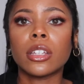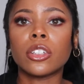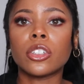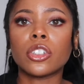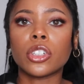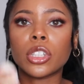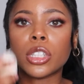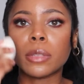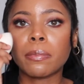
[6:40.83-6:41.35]

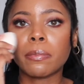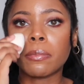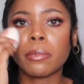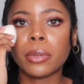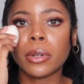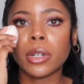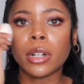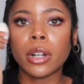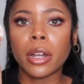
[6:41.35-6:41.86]
just
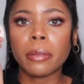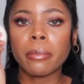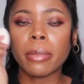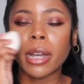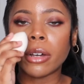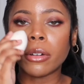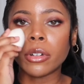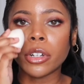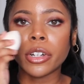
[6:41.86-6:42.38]
put on
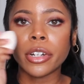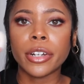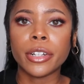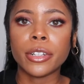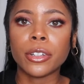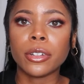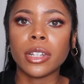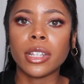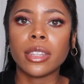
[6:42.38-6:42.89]
powder
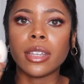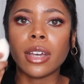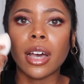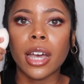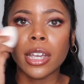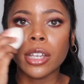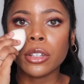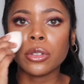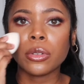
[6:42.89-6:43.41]
underneath the
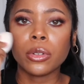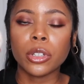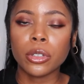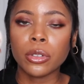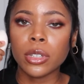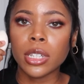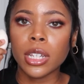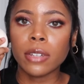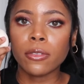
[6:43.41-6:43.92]
eyes or
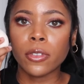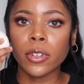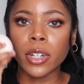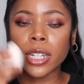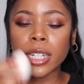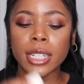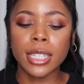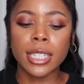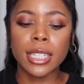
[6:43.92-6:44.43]
use it for
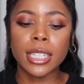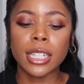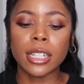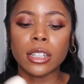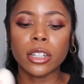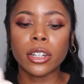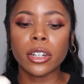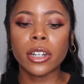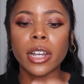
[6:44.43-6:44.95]

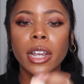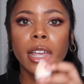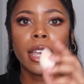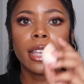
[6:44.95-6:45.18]
concealer.